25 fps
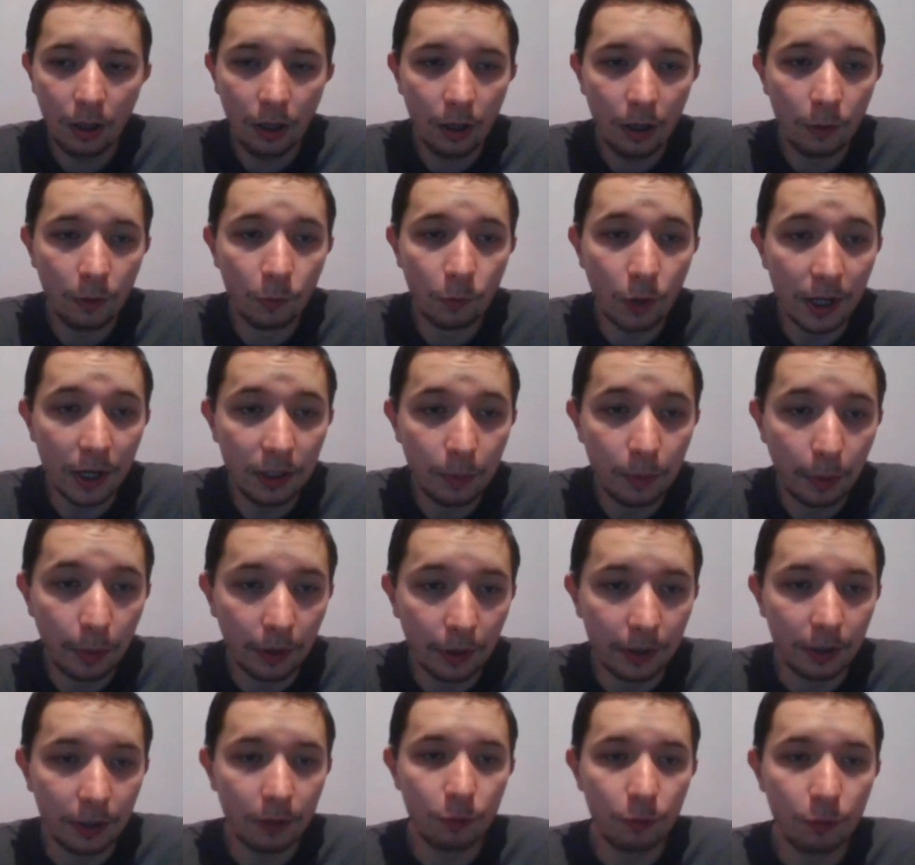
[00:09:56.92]
White
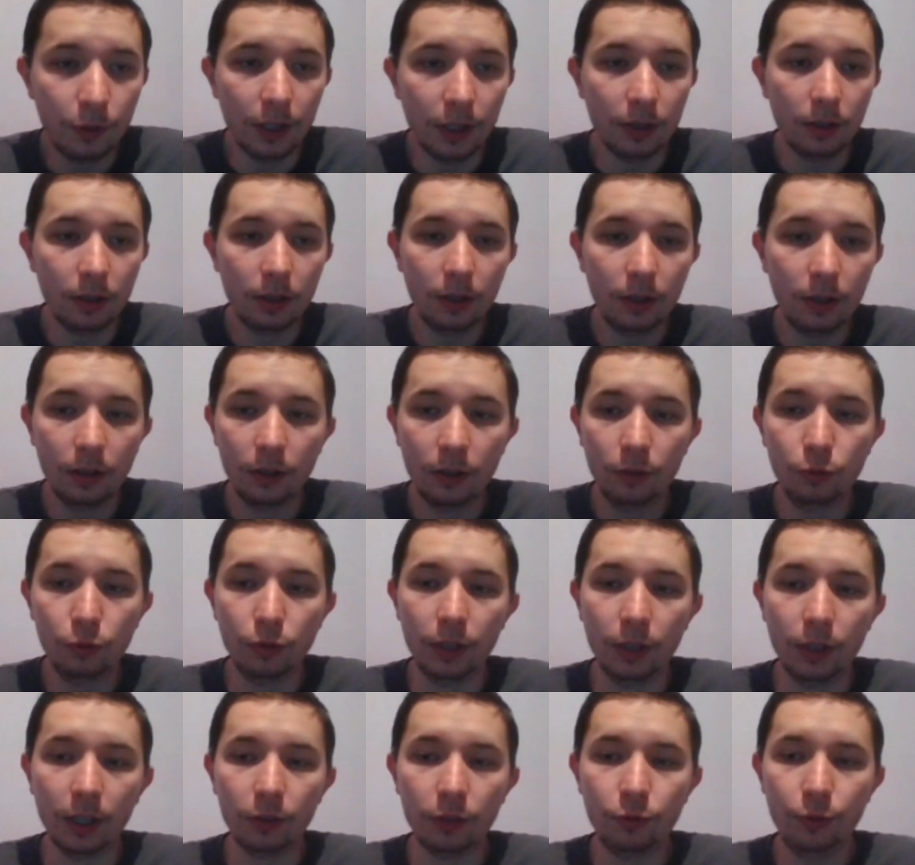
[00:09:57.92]
played queen to
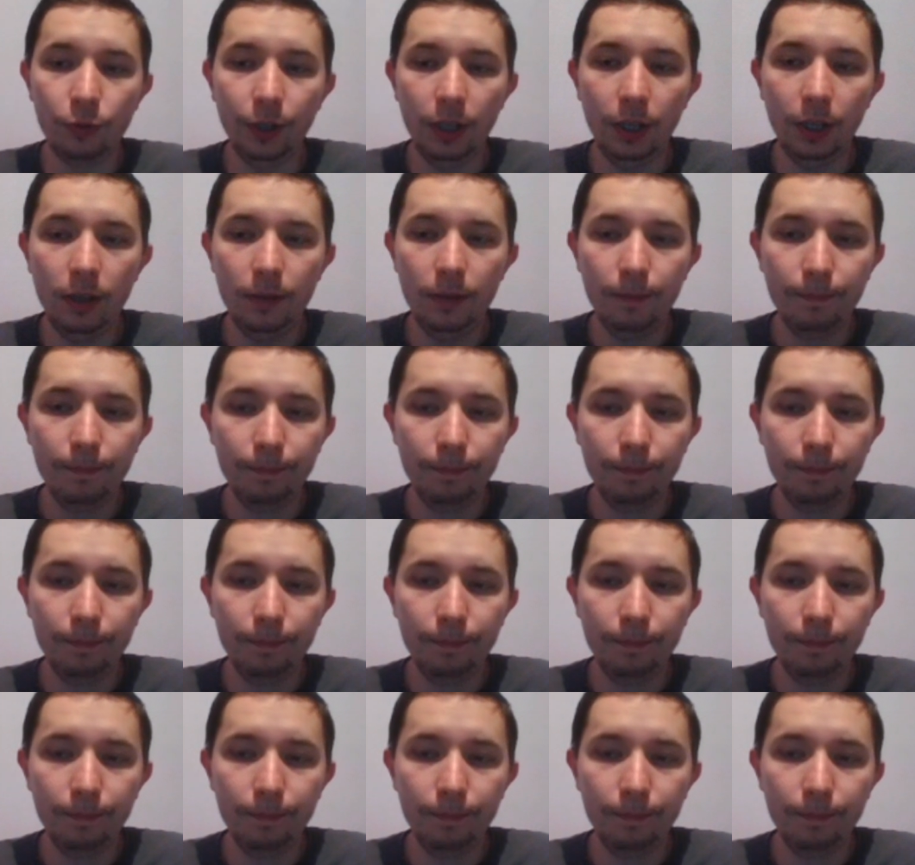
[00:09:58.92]
d3.